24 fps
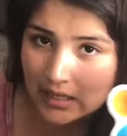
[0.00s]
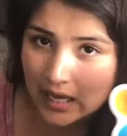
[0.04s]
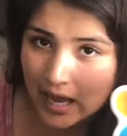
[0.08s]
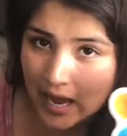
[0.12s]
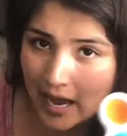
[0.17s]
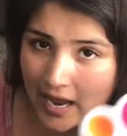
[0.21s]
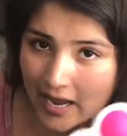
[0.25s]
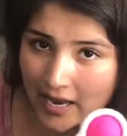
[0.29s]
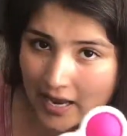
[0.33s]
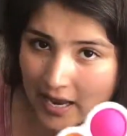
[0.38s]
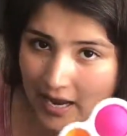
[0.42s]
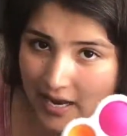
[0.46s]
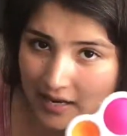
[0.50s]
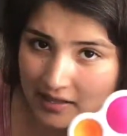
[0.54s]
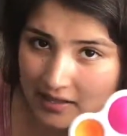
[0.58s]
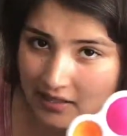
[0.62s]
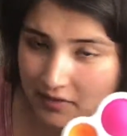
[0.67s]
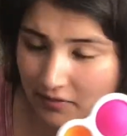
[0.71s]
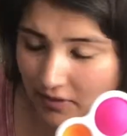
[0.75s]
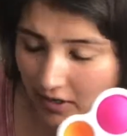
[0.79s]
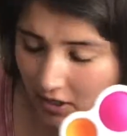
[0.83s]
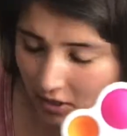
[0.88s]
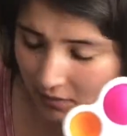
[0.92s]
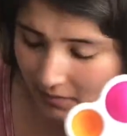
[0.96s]
I highly
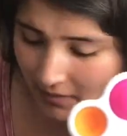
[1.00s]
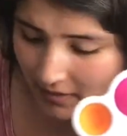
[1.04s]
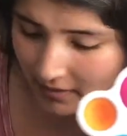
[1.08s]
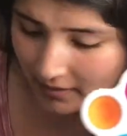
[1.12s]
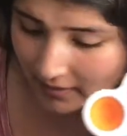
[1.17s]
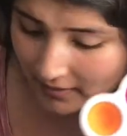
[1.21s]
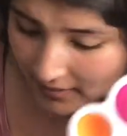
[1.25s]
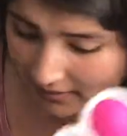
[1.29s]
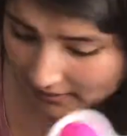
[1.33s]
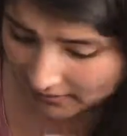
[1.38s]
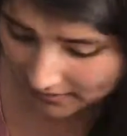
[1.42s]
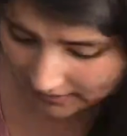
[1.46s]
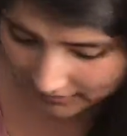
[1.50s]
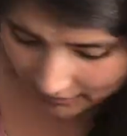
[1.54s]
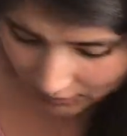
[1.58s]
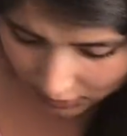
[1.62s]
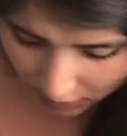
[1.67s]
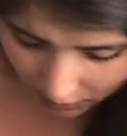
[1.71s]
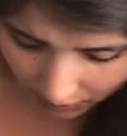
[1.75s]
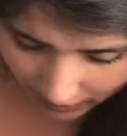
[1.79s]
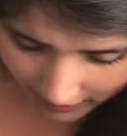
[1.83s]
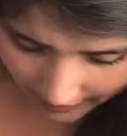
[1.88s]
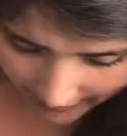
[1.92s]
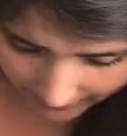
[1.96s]
recommend this
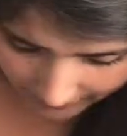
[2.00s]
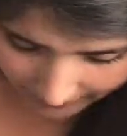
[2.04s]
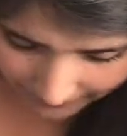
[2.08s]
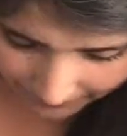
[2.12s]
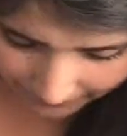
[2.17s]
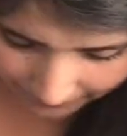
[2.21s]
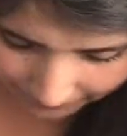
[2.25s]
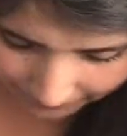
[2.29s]
toy.